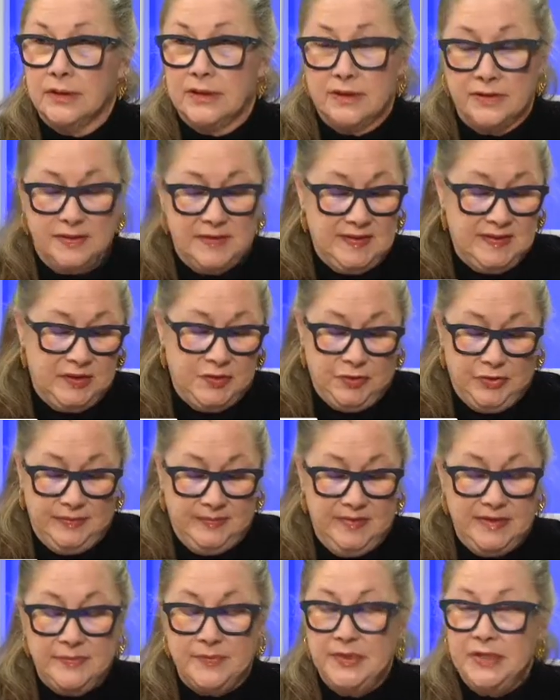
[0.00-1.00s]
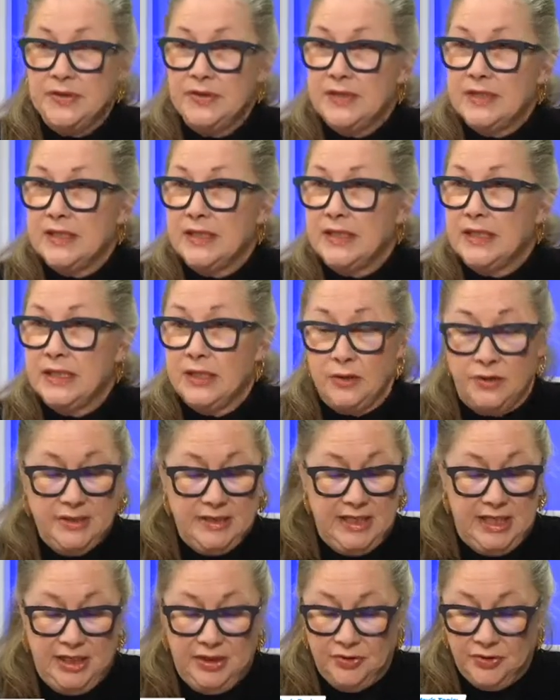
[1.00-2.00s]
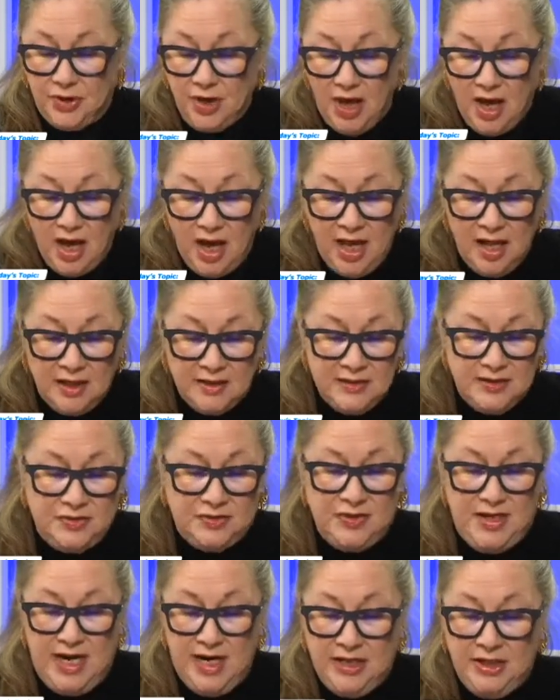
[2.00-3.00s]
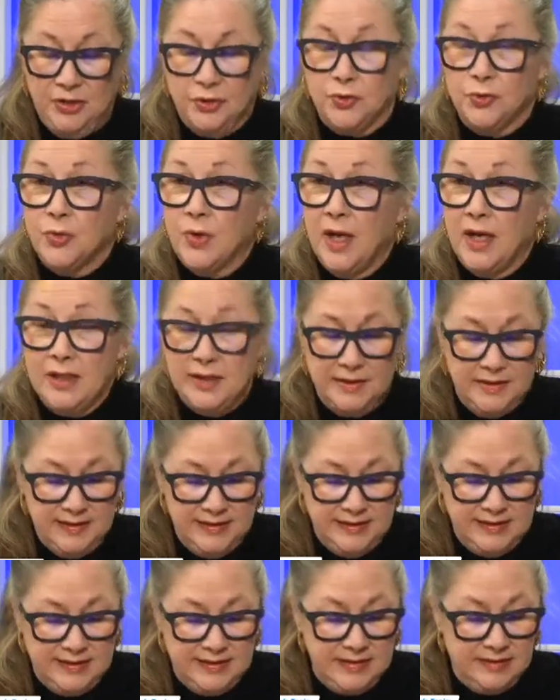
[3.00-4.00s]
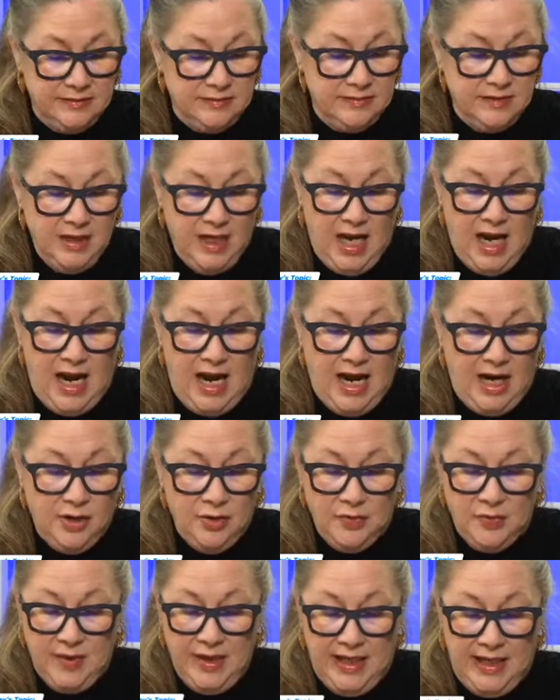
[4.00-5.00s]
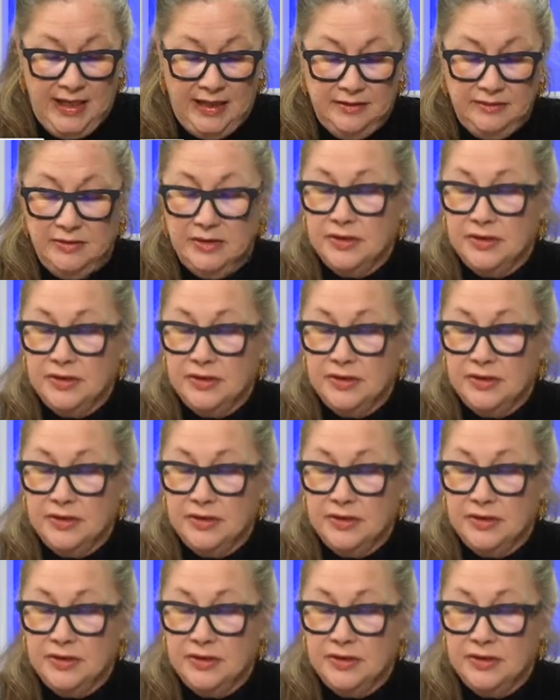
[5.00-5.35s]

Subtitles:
It streams music. It'll take your calls, track your runs and heart rate.